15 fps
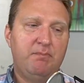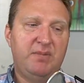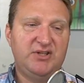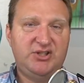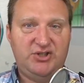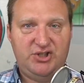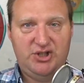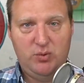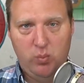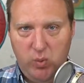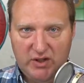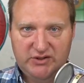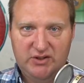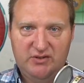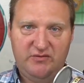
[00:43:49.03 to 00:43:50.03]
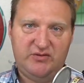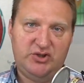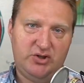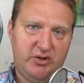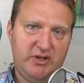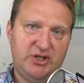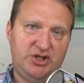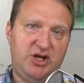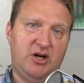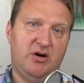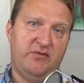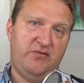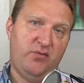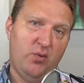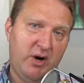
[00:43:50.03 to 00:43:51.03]
But she wasn't sure that she
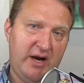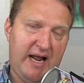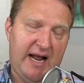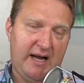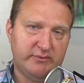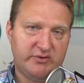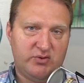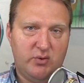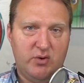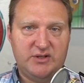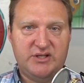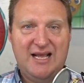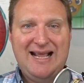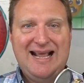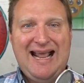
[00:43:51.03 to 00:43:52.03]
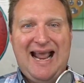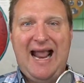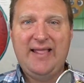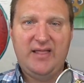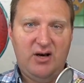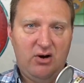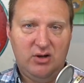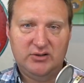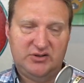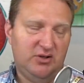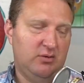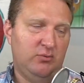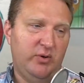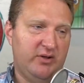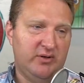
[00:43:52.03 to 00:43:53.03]
could afford to outsource and then
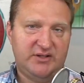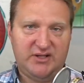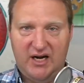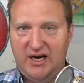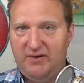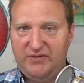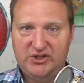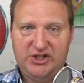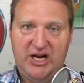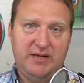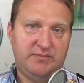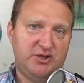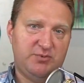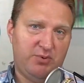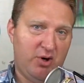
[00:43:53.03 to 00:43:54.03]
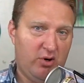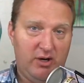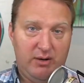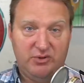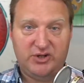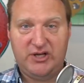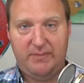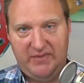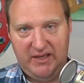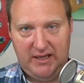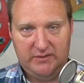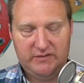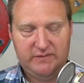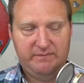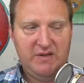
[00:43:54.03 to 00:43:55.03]
also whether it's sign up for James's program or something
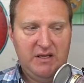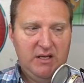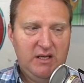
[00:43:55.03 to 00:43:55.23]
else.